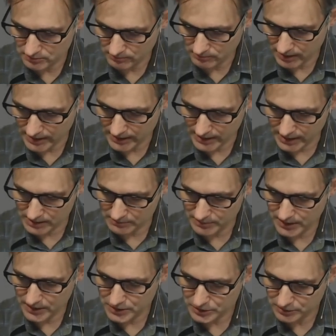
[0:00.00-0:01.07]
made a
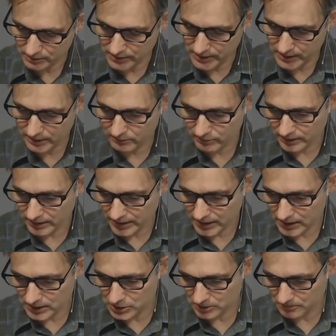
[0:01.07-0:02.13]
peace treaty with
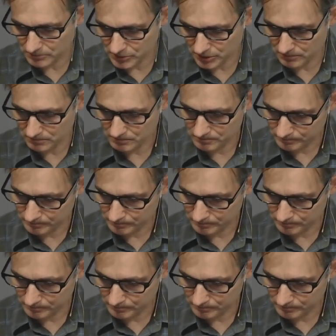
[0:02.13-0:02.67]
Egypt.